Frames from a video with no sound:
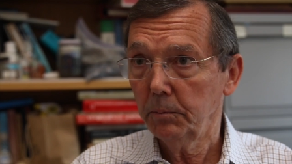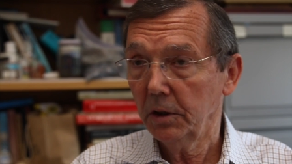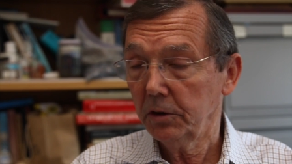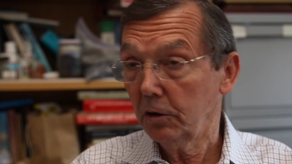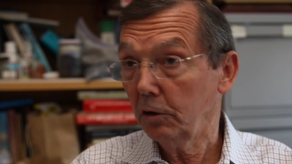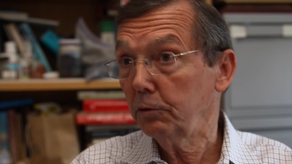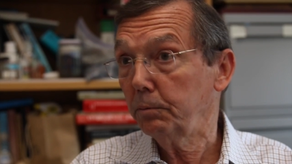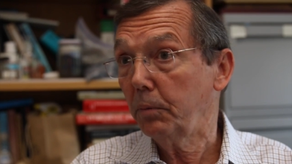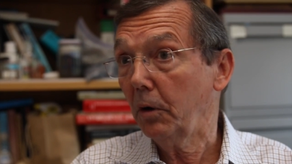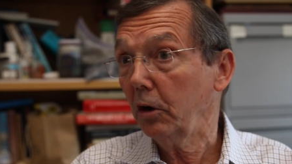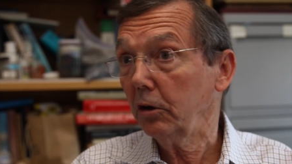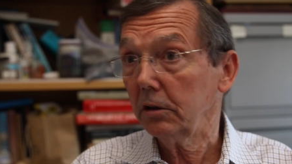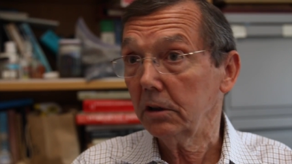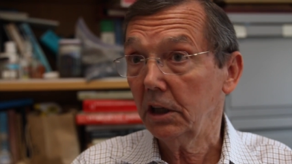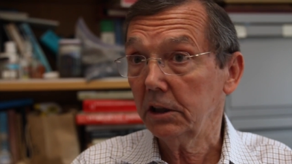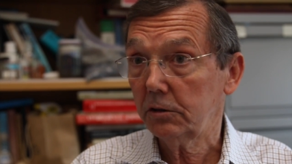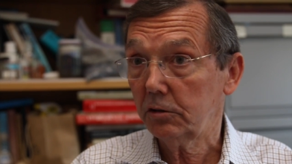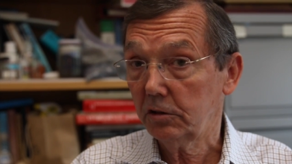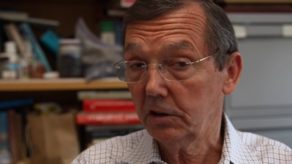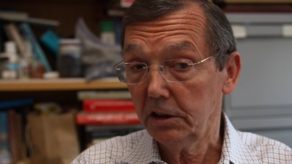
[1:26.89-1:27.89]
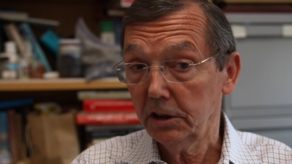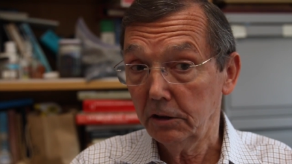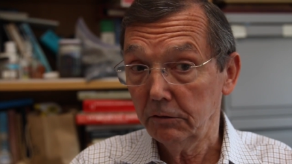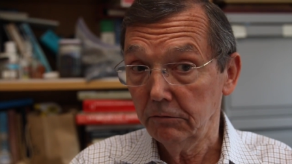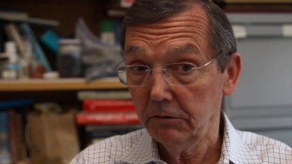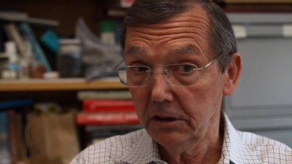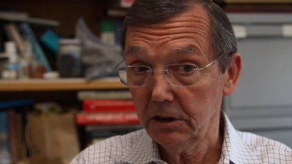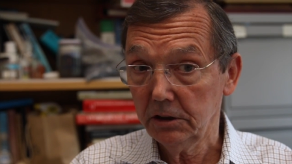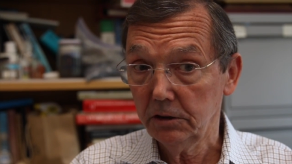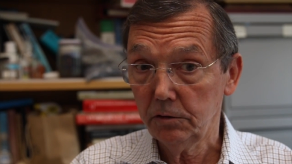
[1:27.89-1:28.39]
but this park-like
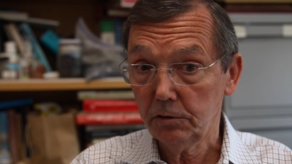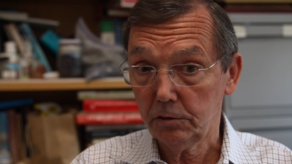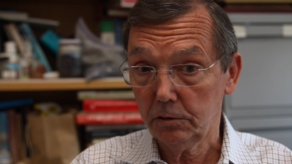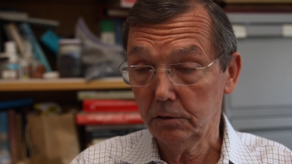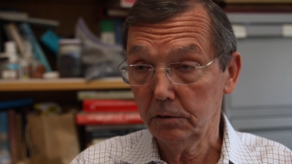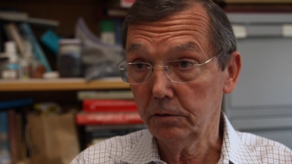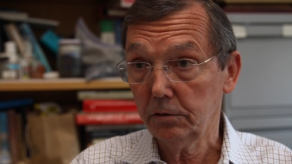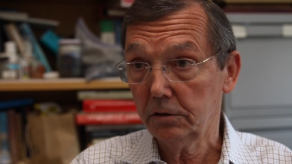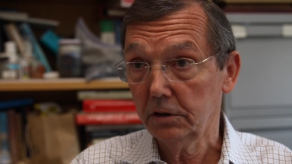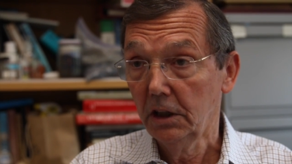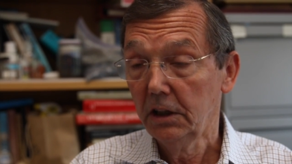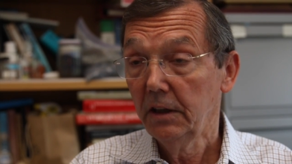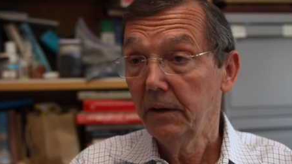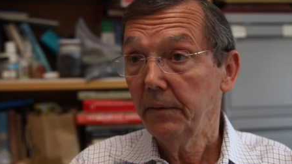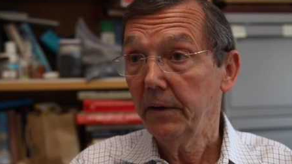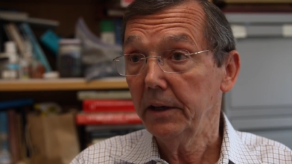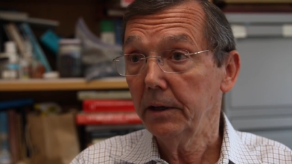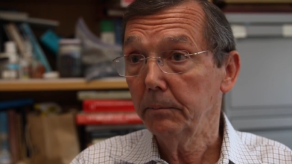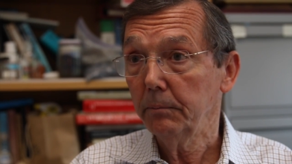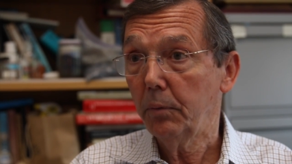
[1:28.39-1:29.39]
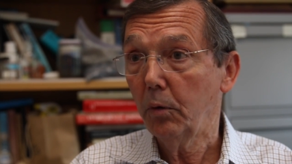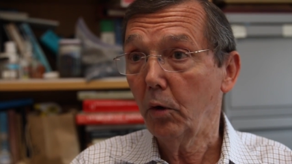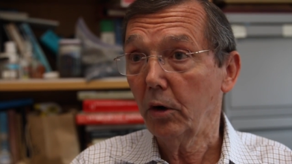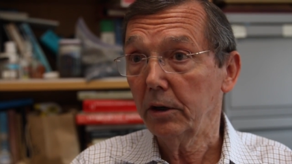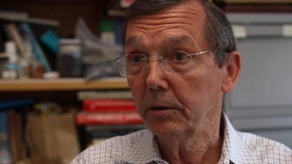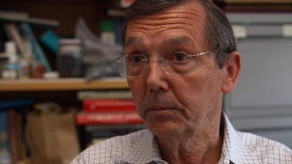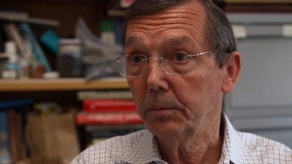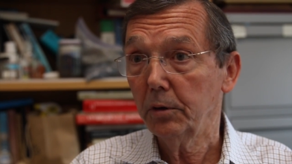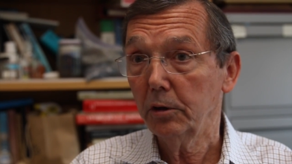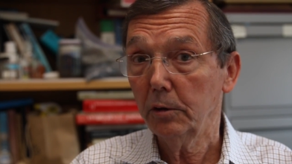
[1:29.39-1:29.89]
setting really serves an
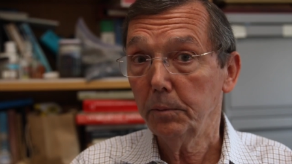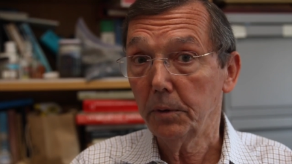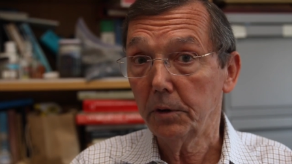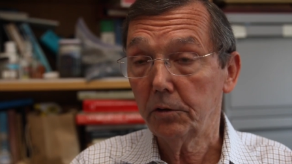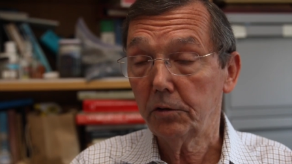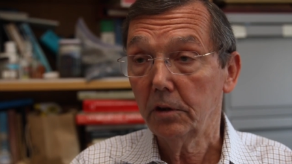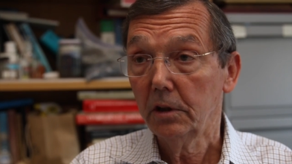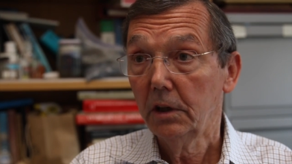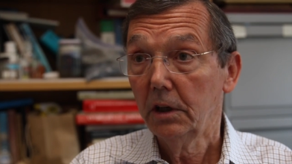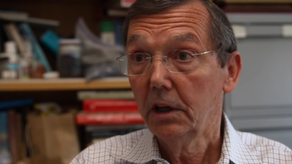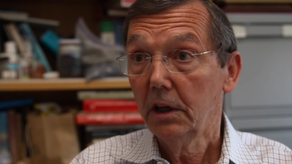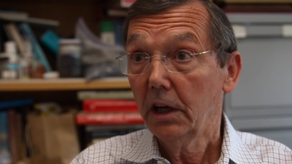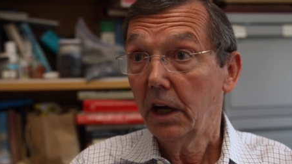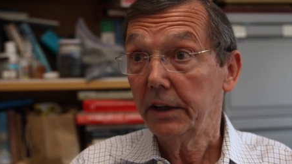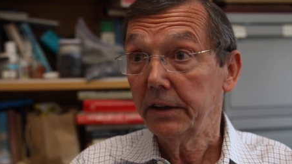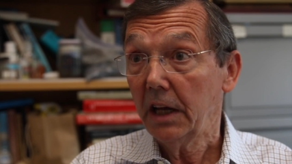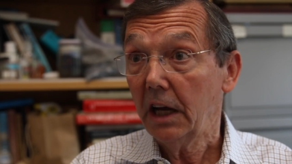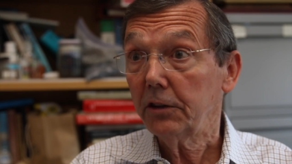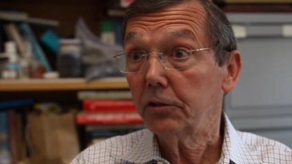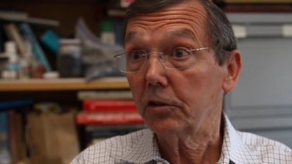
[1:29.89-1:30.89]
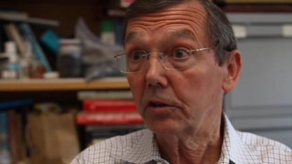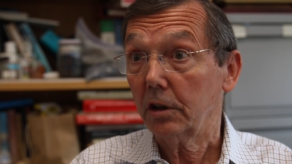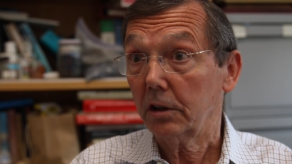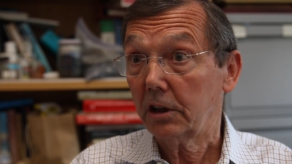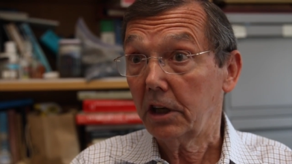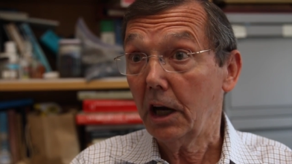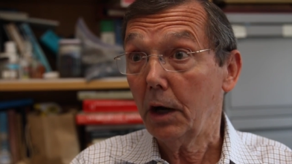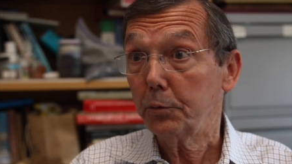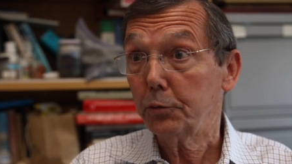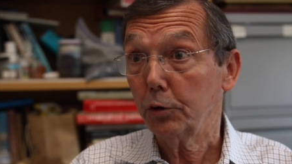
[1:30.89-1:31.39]
important purpose and that's to
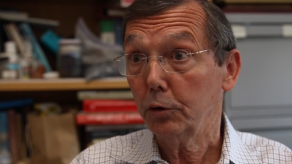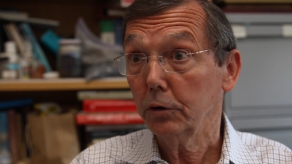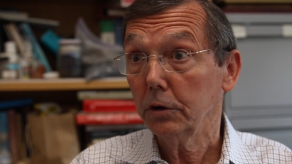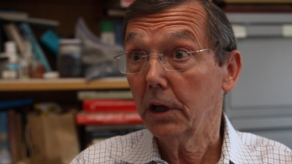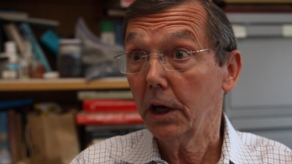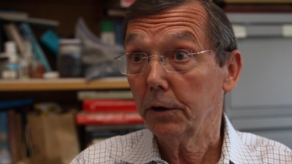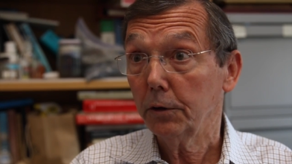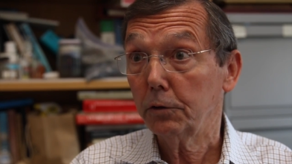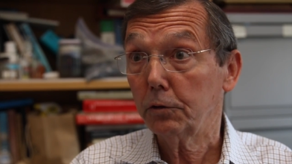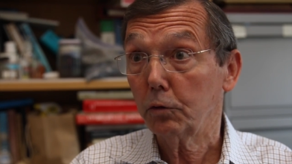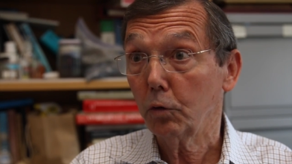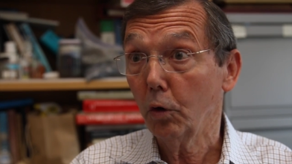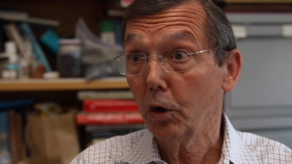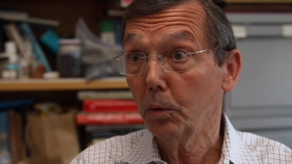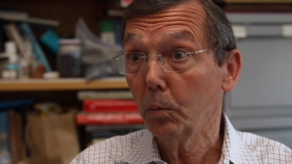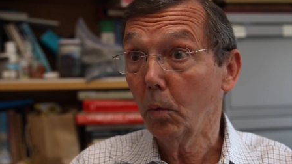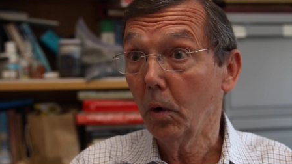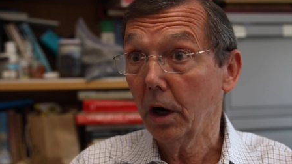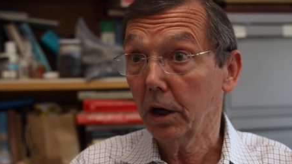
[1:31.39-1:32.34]
capture a lot of storm